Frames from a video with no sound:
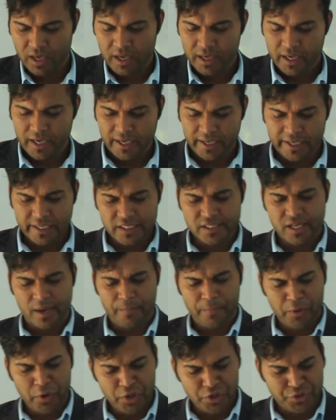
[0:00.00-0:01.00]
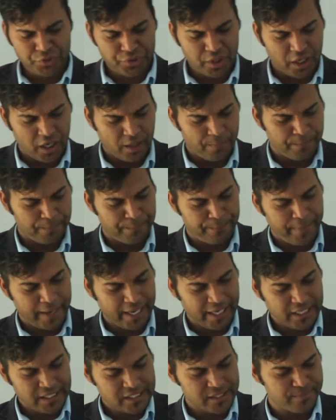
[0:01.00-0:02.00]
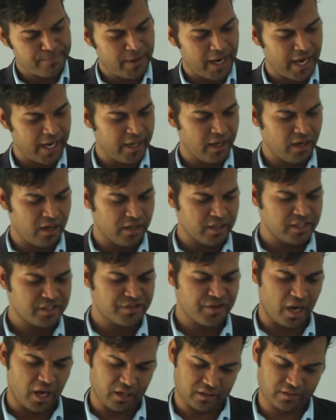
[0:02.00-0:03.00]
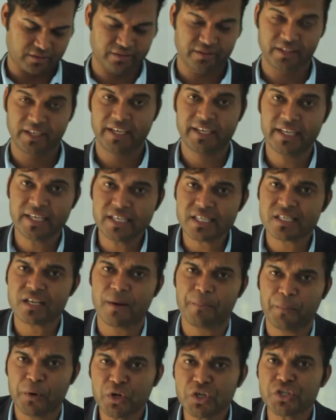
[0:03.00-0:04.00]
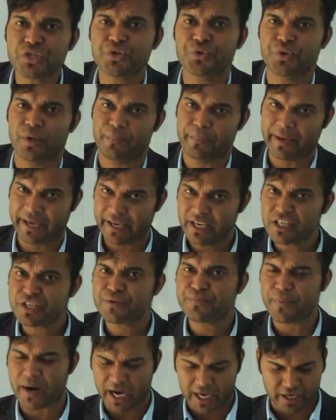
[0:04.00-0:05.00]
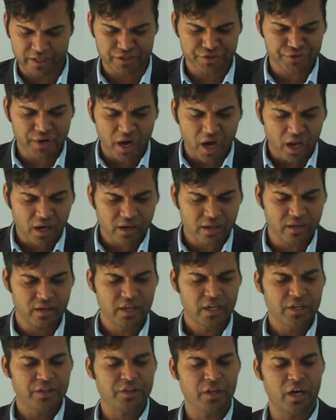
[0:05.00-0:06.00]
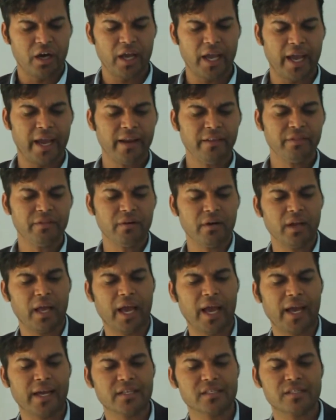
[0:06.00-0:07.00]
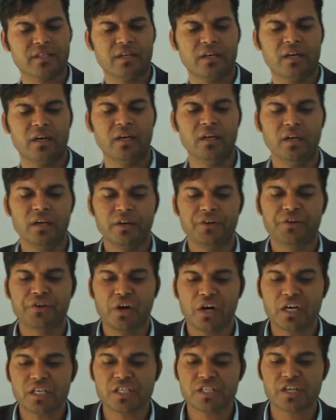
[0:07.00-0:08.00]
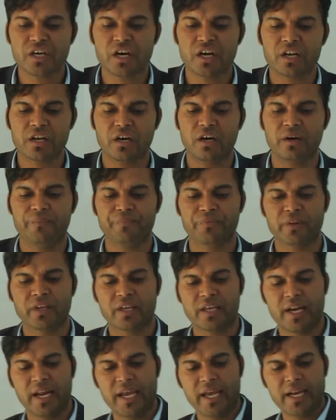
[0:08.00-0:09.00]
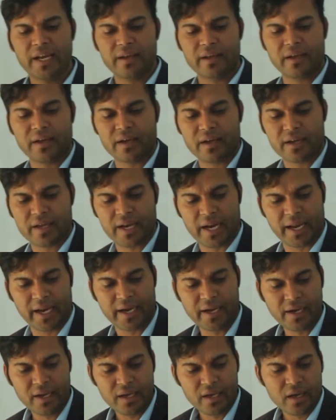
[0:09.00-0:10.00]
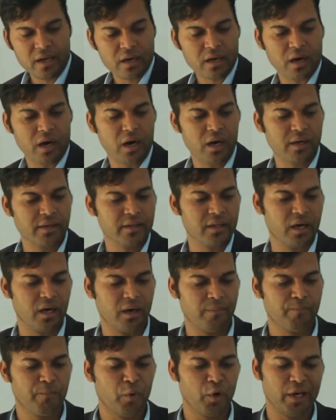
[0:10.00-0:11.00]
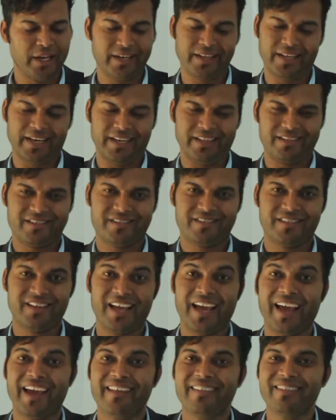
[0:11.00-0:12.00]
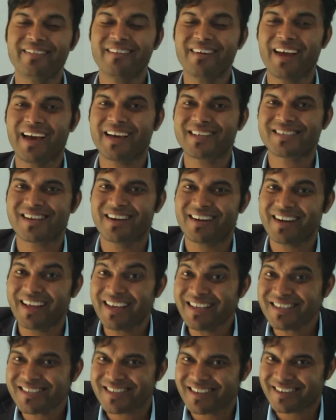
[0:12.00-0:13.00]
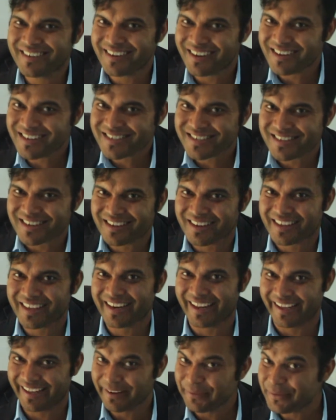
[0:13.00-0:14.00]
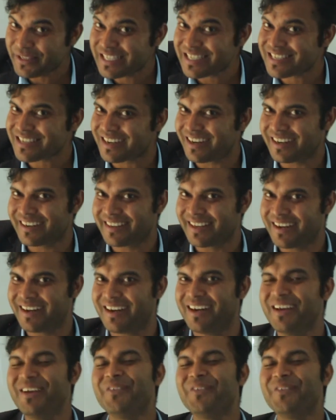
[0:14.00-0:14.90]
It is supported to the base by a stalk. It is supposed to the base by a stalk. The anther has the dust or a grain called the pollen grains. The anther contains the dust or grain which is called the